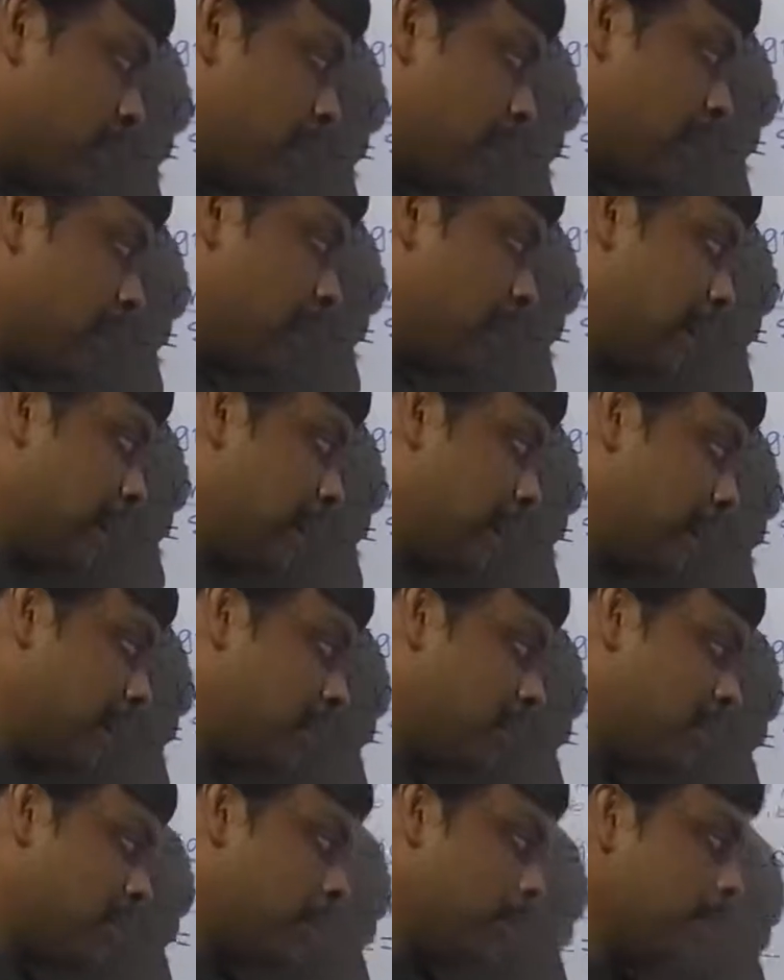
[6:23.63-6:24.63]
A
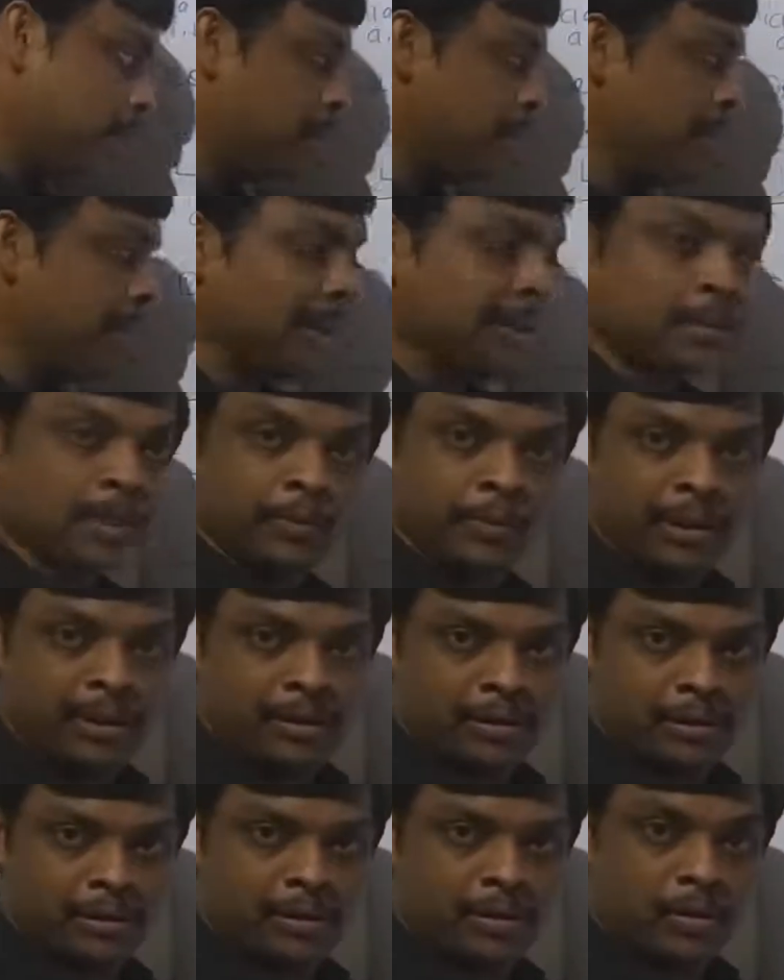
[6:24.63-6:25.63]
and B as well.
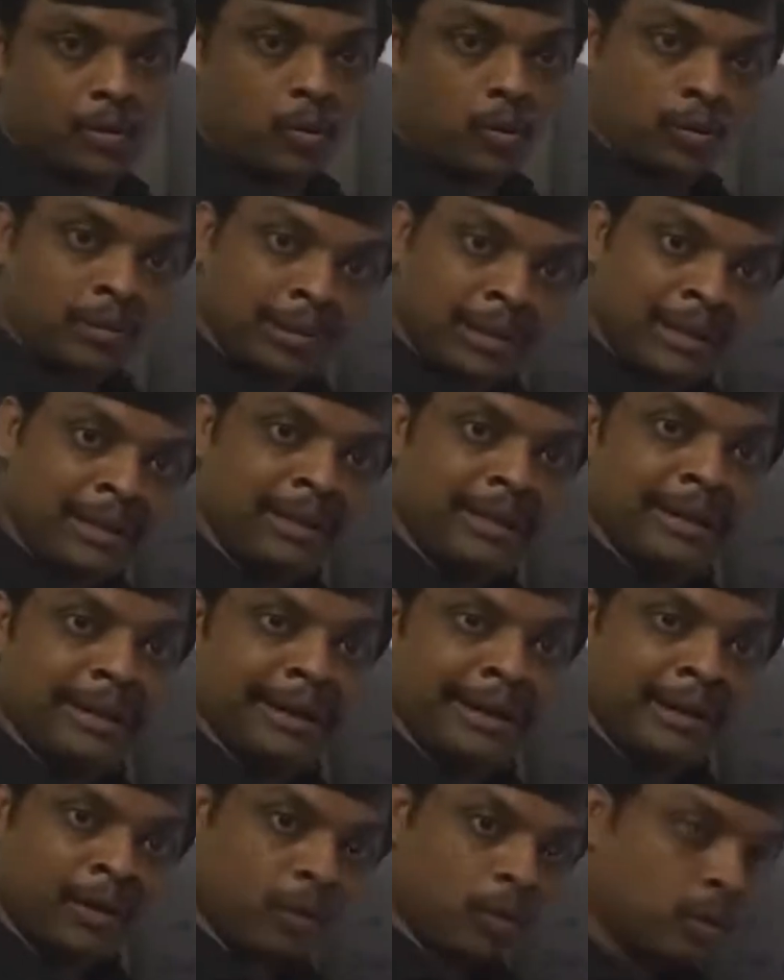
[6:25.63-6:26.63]
Only
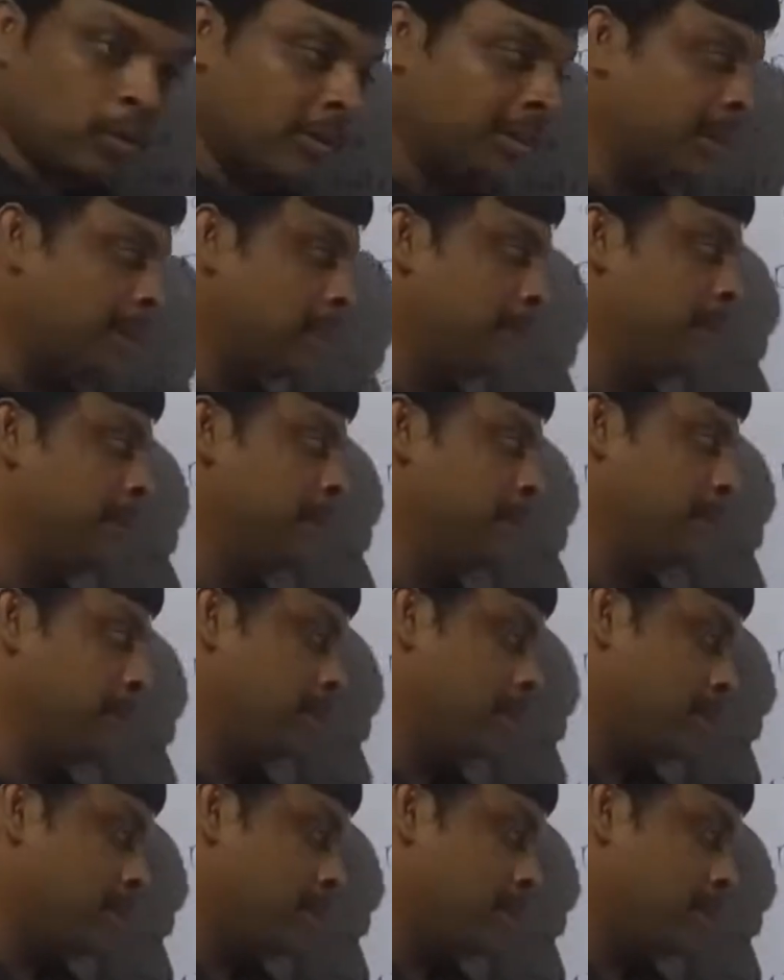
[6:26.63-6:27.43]
A and only B.